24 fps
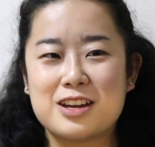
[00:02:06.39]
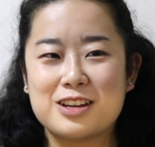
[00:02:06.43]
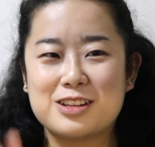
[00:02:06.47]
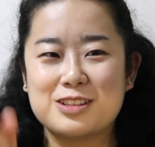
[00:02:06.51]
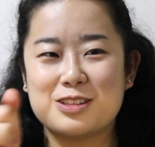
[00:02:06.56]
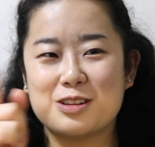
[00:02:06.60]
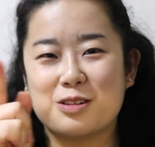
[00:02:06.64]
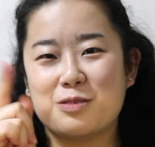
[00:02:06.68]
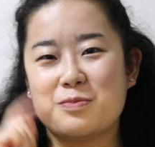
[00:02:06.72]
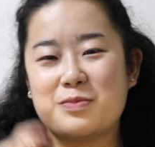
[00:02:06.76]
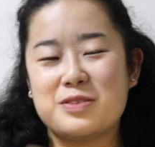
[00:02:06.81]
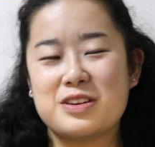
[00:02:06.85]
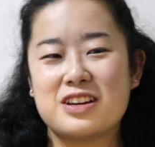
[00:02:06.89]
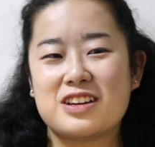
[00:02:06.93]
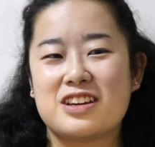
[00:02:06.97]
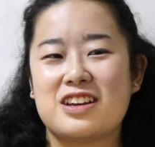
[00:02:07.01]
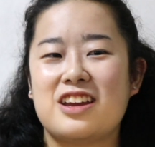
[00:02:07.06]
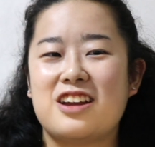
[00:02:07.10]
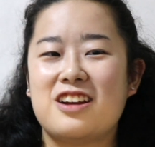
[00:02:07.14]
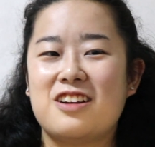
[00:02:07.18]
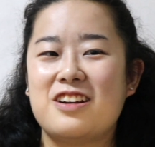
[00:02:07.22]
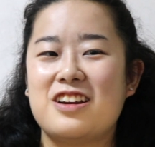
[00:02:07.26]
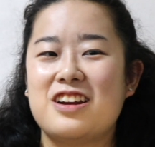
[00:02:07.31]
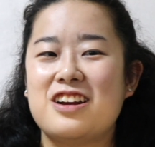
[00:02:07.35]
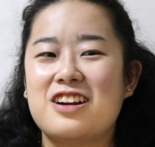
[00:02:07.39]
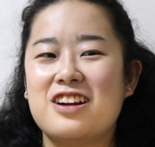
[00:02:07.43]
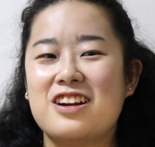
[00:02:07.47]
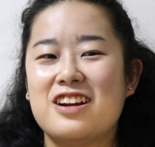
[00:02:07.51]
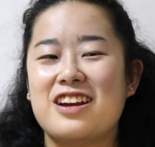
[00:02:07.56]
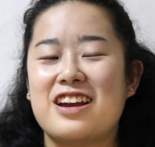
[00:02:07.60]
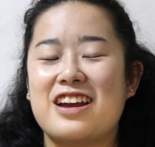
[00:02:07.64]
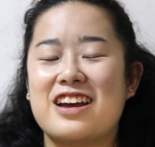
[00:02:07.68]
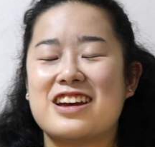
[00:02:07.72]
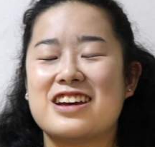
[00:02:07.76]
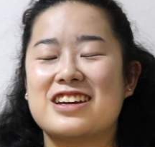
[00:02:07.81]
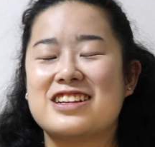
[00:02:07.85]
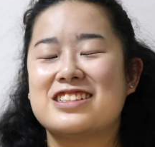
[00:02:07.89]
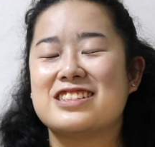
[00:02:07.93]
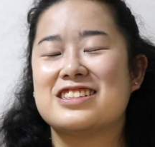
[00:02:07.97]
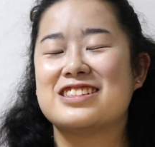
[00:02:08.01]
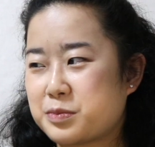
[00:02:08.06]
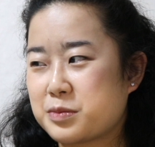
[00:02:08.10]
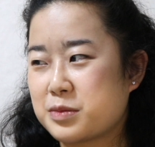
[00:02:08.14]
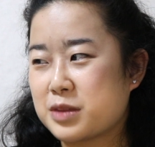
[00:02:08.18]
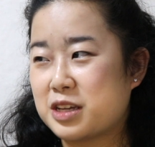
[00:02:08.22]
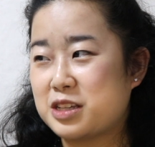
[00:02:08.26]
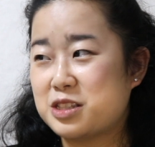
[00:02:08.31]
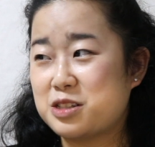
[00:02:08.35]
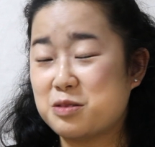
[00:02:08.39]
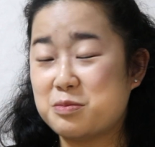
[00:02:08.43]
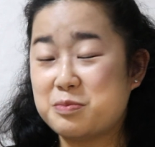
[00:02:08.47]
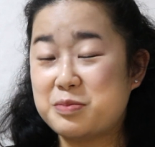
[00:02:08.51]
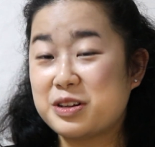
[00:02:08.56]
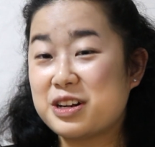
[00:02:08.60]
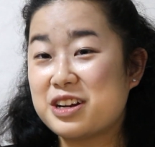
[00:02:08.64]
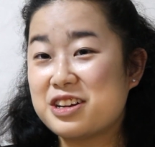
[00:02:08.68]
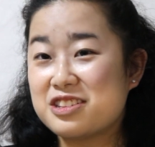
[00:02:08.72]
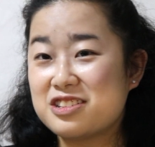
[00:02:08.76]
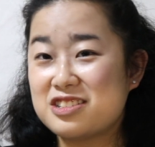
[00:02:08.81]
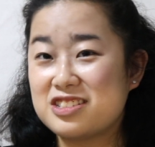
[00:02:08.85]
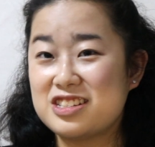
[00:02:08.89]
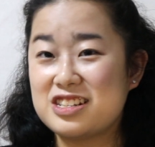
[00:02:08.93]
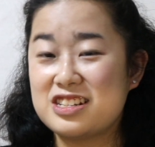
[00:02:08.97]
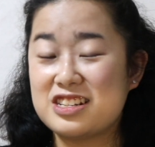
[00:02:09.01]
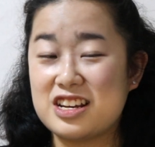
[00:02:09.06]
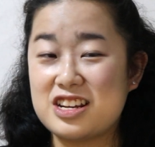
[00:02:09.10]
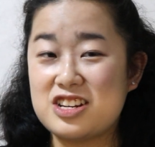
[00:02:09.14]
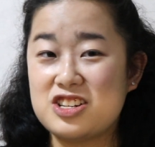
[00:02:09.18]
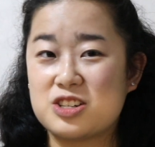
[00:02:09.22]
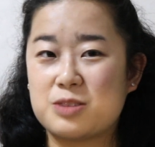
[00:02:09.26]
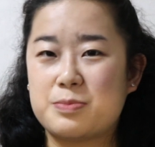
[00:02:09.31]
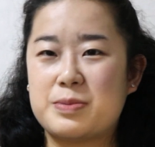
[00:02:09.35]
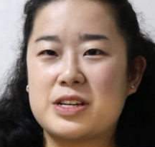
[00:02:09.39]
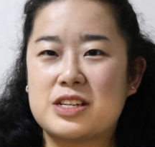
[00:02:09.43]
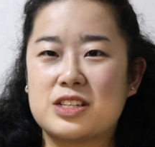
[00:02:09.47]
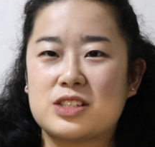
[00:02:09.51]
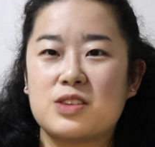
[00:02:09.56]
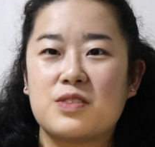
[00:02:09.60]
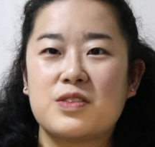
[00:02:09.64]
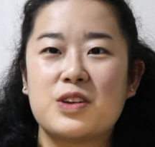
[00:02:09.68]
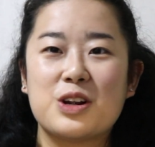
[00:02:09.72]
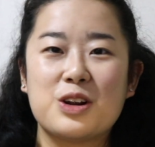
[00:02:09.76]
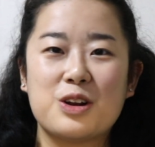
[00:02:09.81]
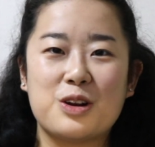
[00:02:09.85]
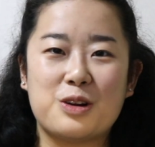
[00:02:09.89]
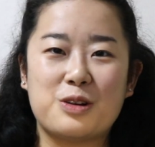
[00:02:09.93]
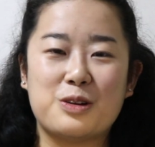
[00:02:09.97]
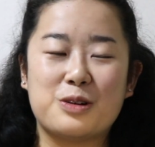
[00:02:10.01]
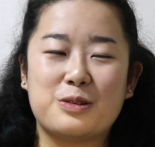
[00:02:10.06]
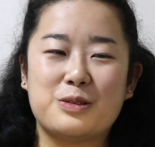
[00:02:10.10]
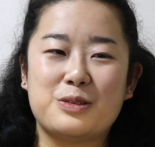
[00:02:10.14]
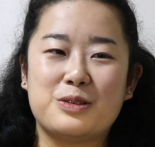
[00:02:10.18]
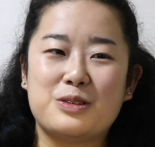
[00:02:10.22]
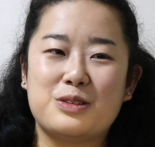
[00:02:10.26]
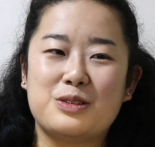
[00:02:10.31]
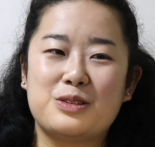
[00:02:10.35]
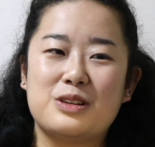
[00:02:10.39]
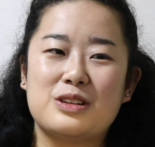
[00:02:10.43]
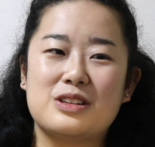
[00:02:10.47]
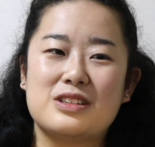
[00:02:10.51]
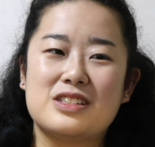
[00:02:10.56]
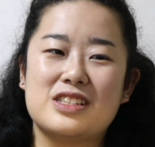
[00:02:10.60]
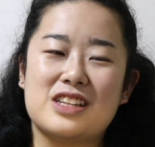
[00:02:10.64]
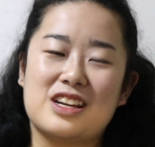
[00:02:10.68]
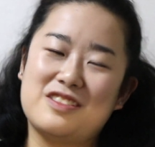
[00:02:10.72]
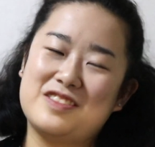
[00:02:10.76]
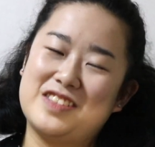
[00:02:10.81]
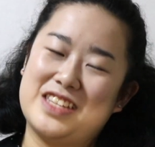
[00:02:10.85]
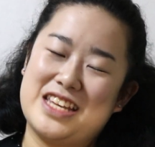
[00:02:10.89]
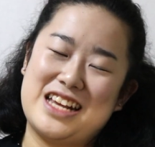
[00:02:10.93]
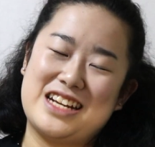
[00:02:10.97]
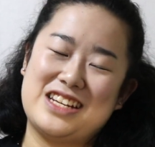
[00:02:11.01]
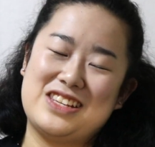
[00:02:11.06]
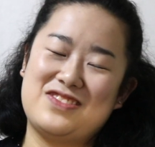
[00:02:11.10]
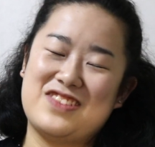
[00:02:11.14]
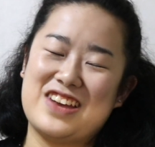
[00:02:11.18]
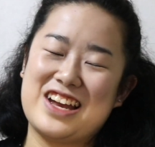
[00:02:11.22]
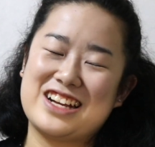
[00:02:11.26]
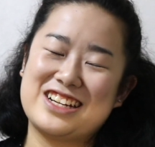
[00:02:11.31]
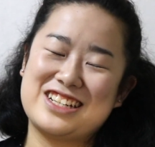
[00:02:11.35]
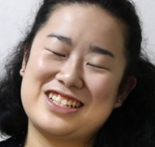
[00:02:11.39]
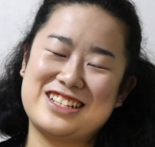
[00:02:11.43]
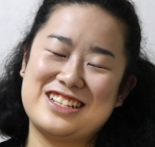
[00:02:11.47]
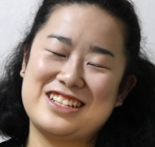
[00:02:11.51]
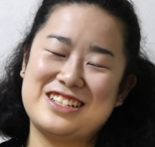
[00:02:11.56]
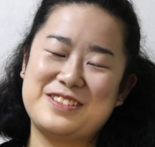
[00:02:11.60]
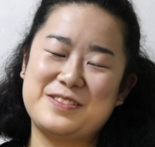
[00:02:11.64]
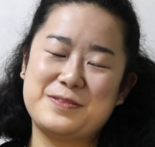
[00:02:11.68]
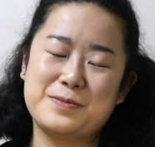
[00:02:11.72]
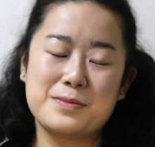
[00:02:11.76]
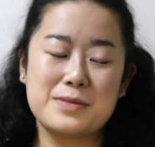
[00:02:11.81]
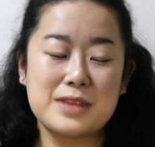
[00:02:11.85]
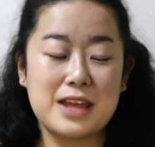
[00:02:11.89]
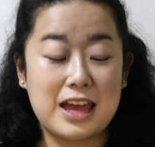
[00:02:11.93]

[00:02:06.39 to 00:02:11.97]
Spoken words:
Don't be a carrier, and don't put others in danger because of your own self-satisfaction.